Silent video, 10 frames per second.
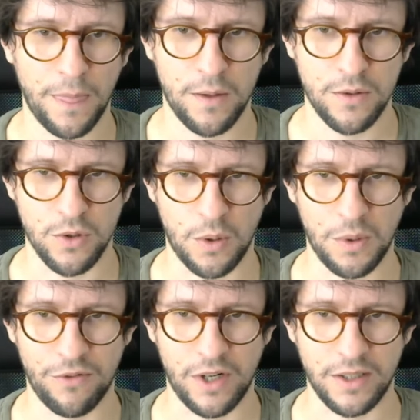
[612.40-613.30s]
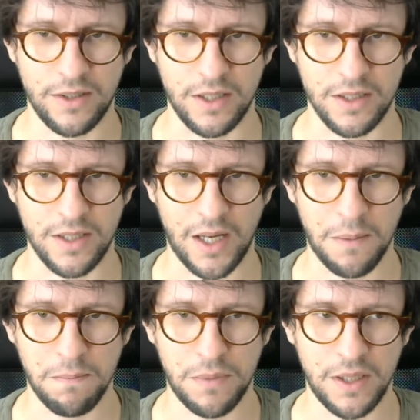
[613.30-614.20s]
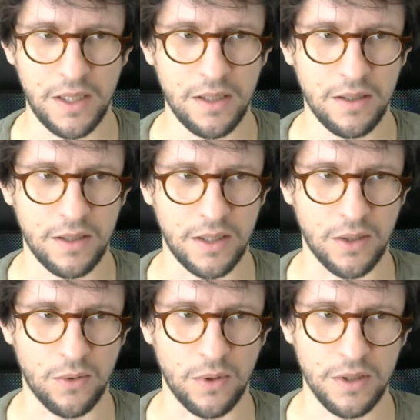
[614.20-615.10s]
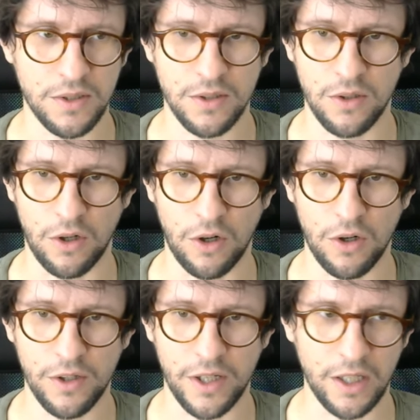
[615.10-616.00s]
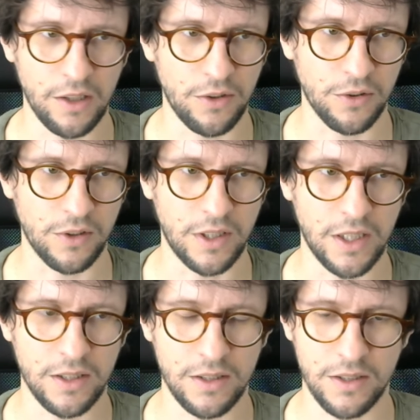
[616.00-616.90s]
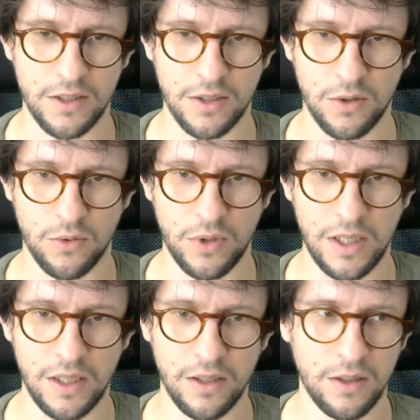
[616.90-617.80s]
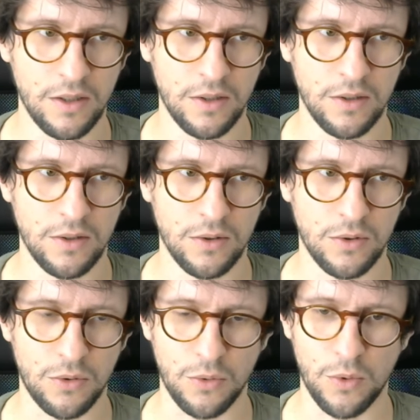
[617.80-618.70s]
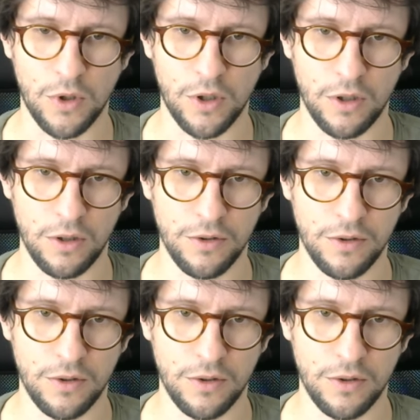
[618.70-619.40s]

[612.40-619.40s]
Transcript: So I will write this: mp equals rl.getScreen to world